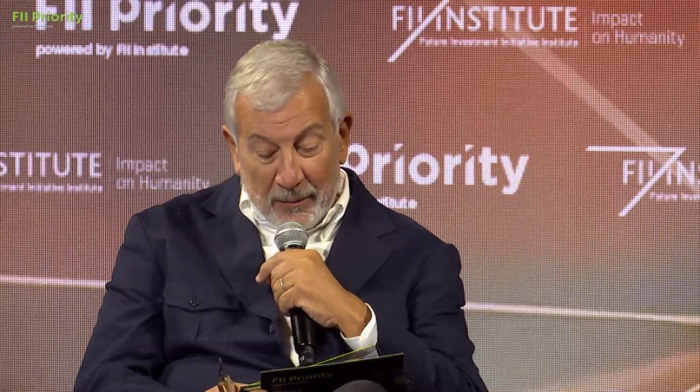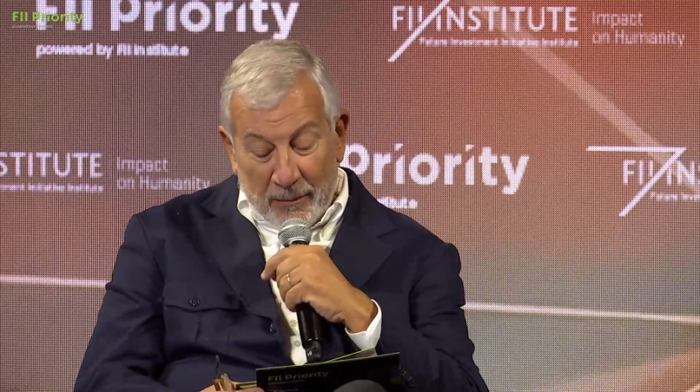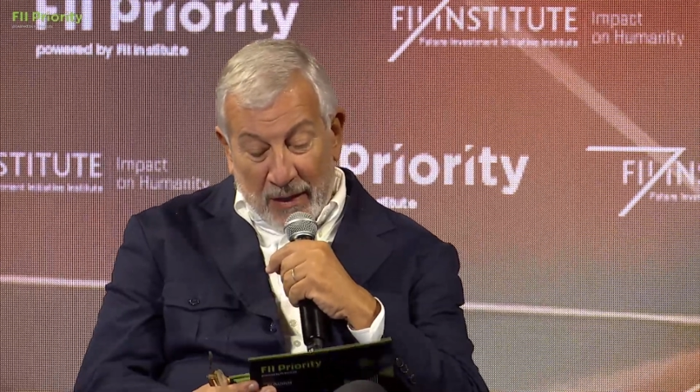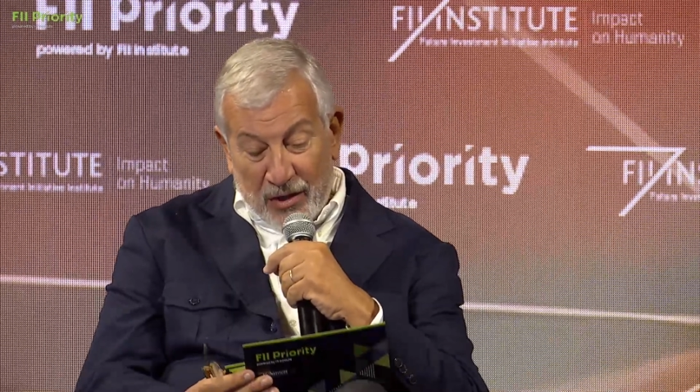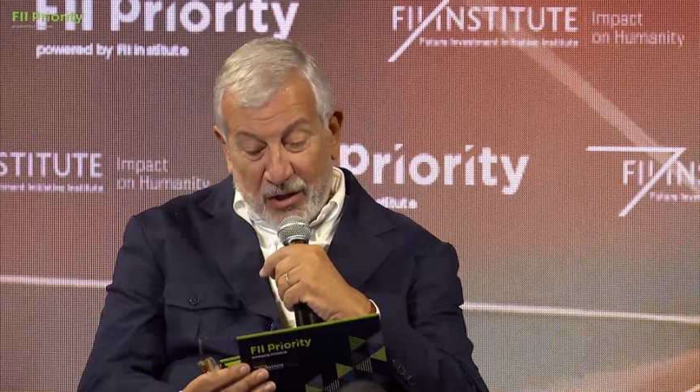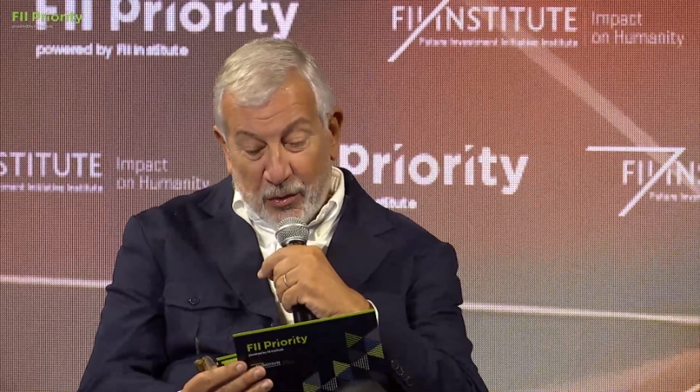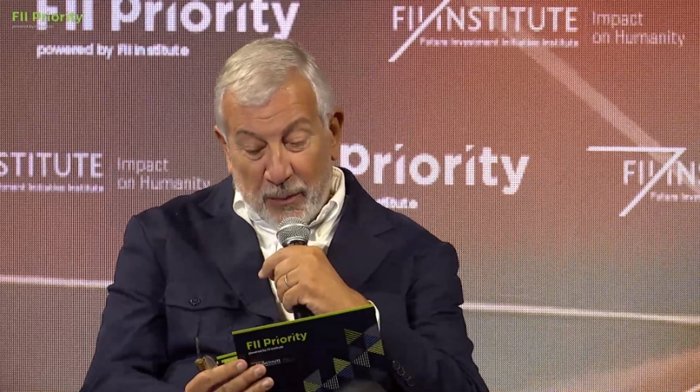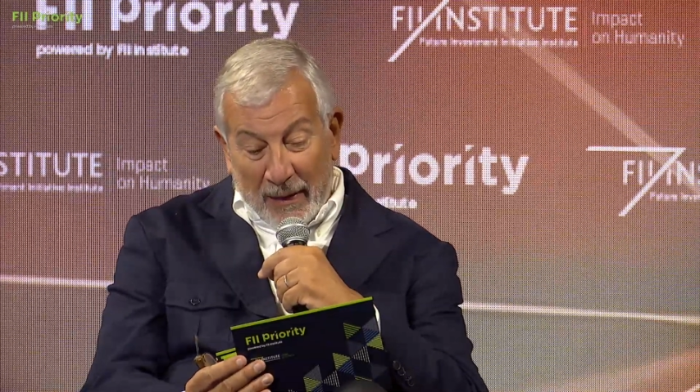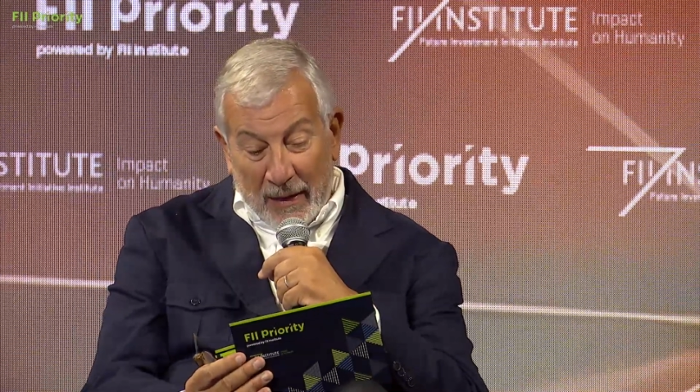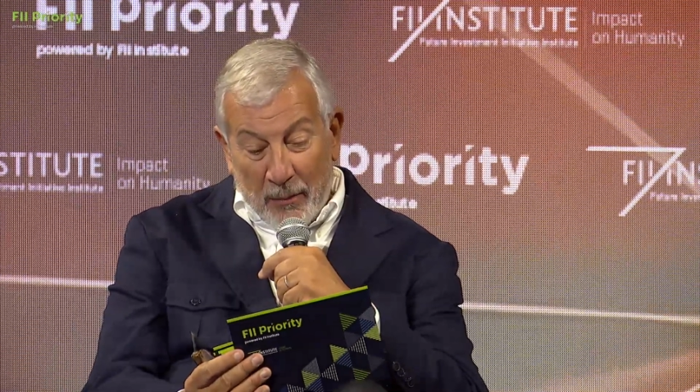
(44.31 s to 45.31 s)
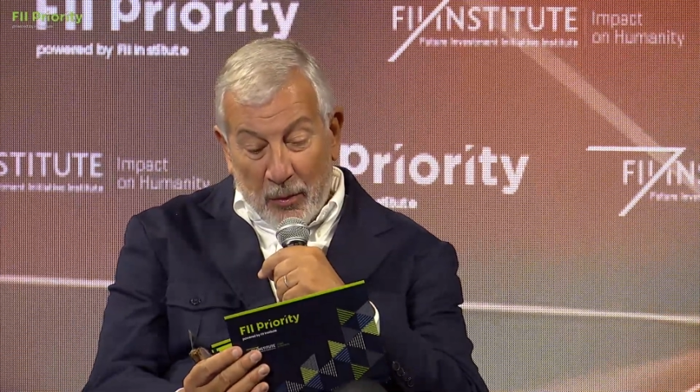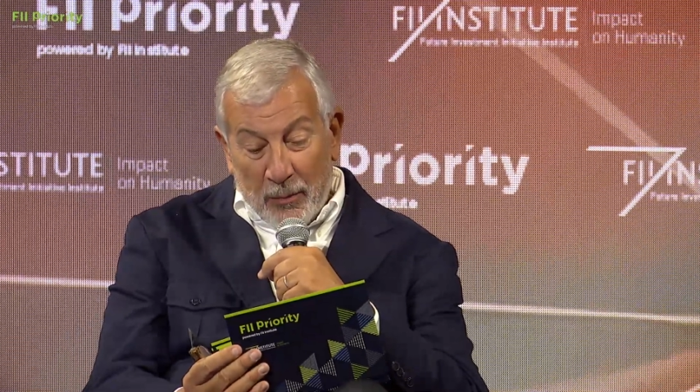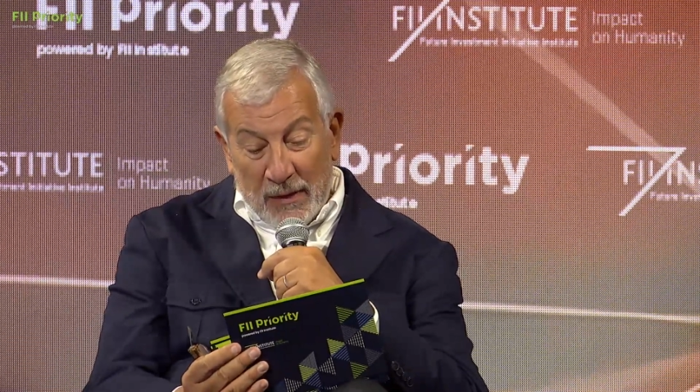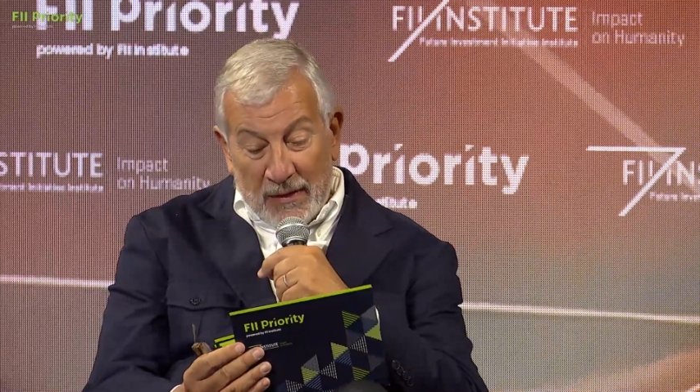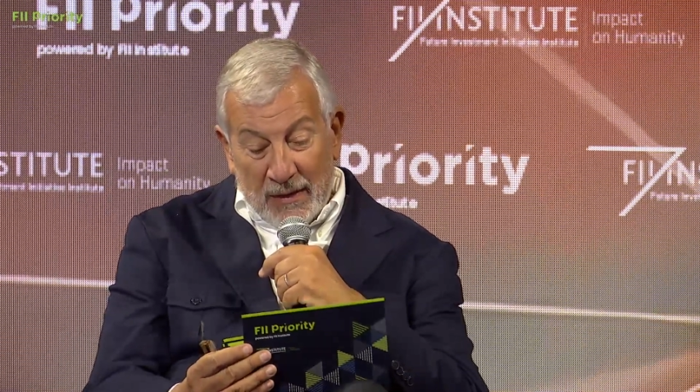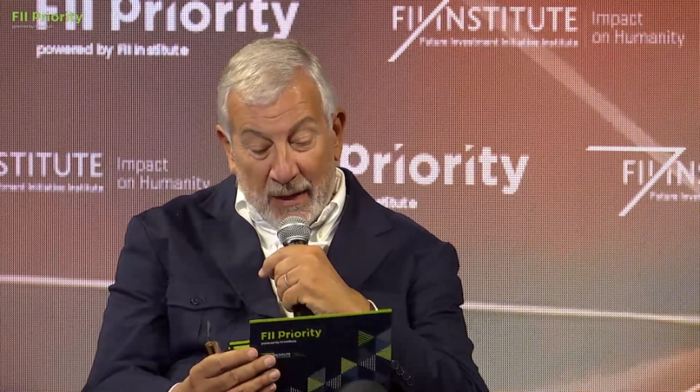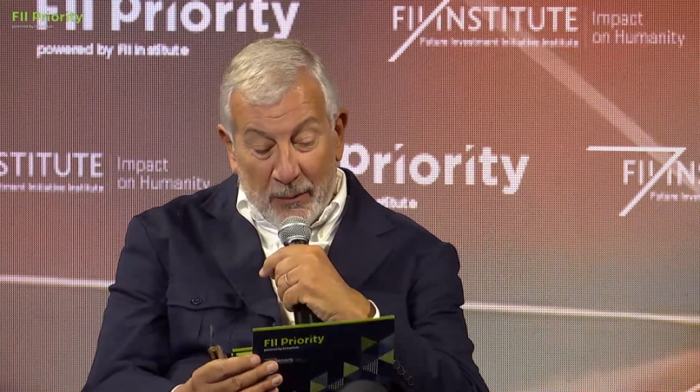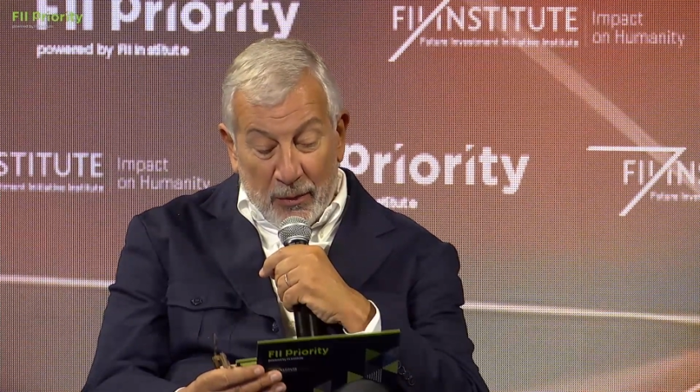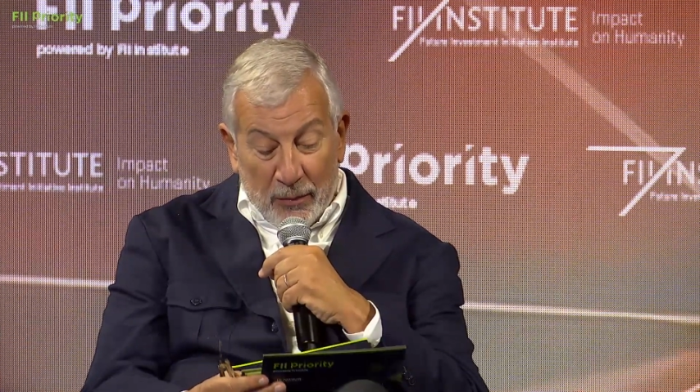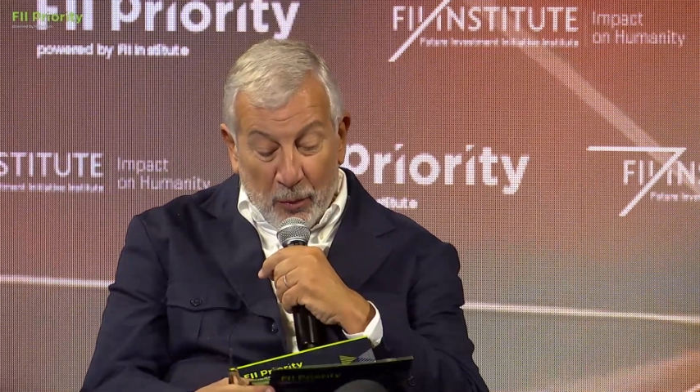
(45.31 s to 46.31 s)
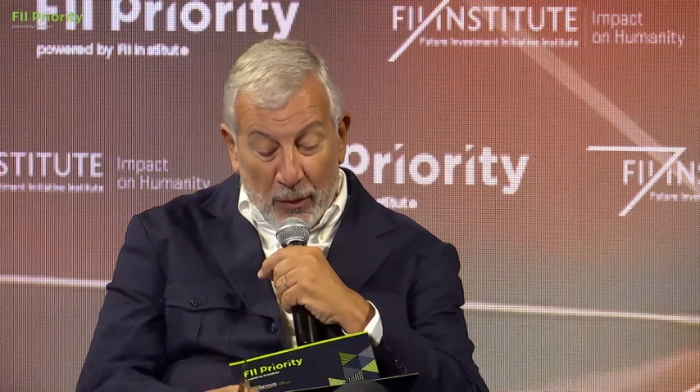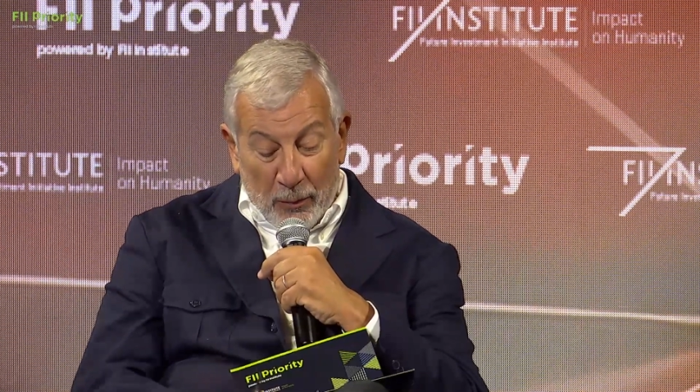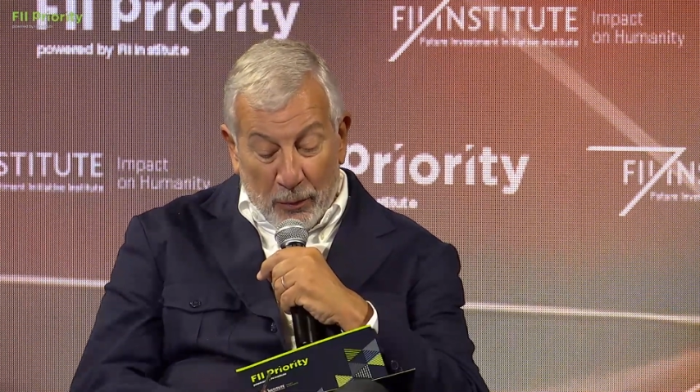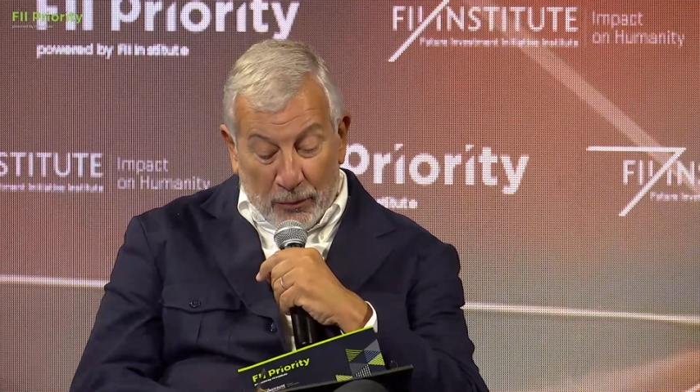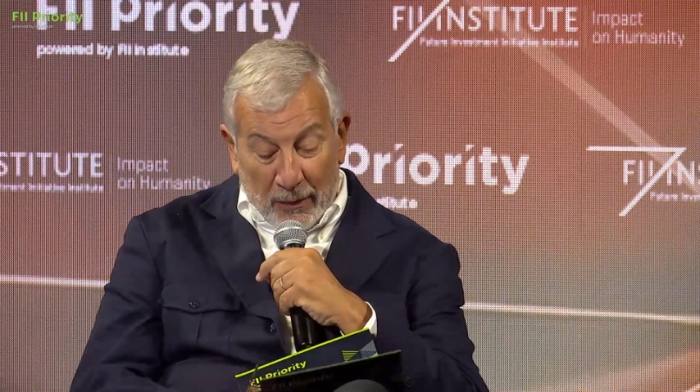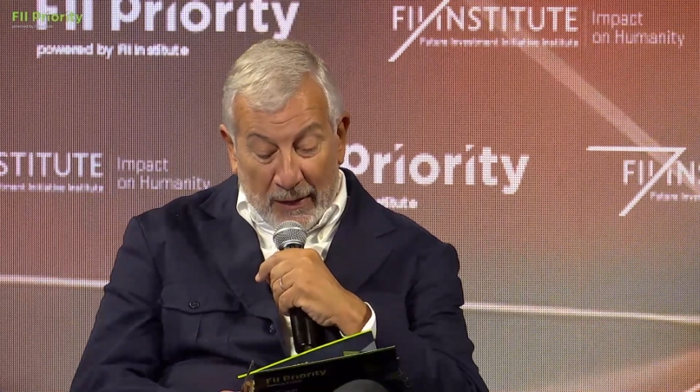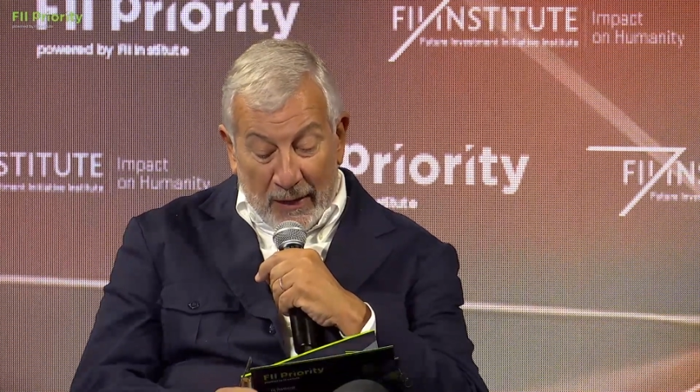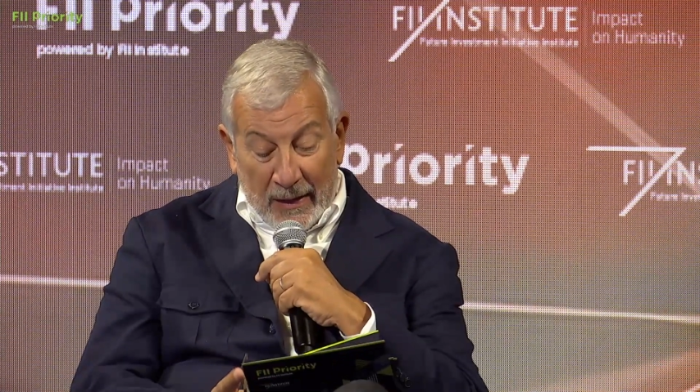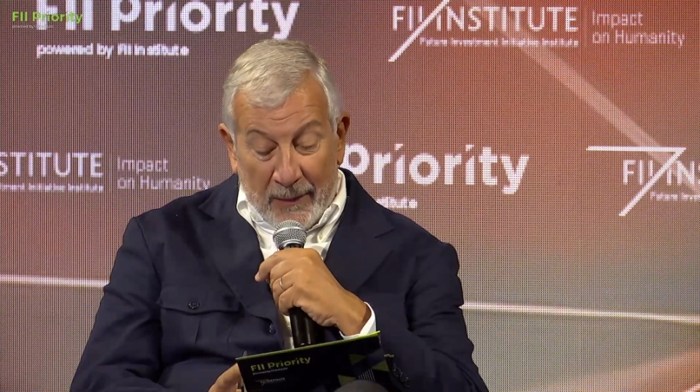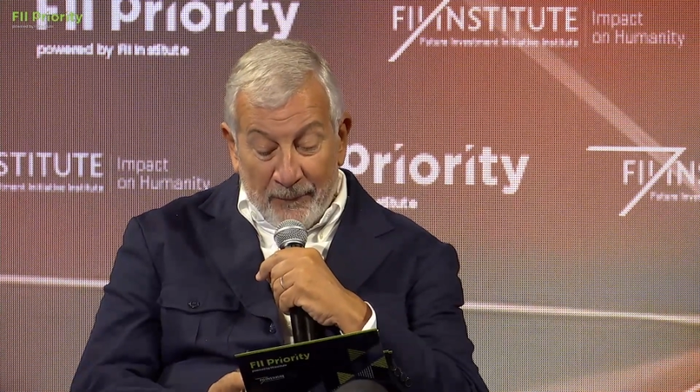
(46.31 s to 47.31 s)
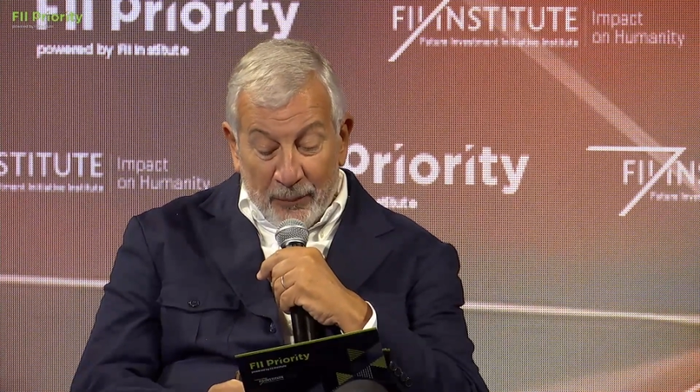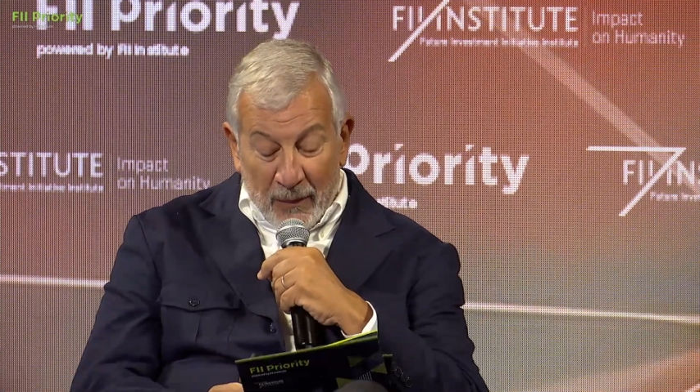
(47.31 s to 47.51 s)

managing group at Lambert Media, but more importantly,